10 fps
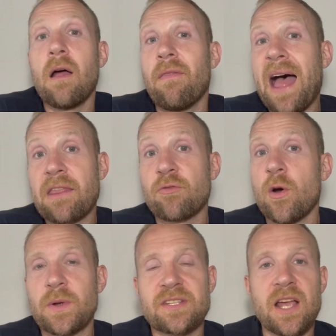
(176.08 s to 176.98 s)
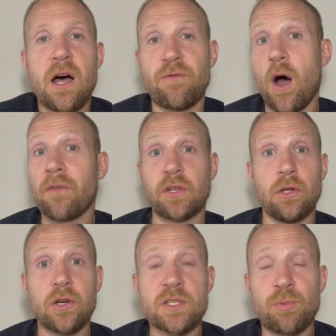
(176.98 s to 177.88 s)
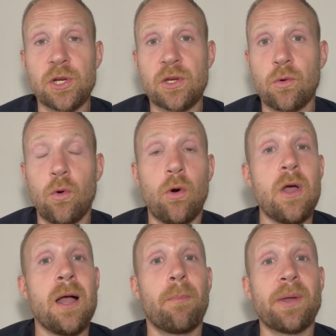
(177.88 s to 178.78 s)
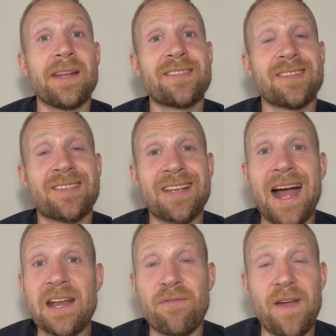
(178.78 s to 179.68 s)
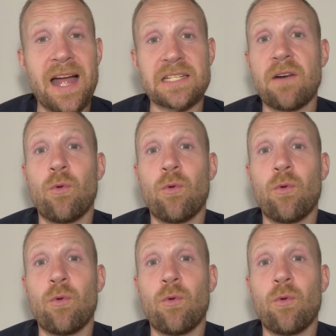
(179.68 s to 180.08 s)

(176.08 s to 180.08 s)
That throw itself often looks pretty cool, but it's a side effect of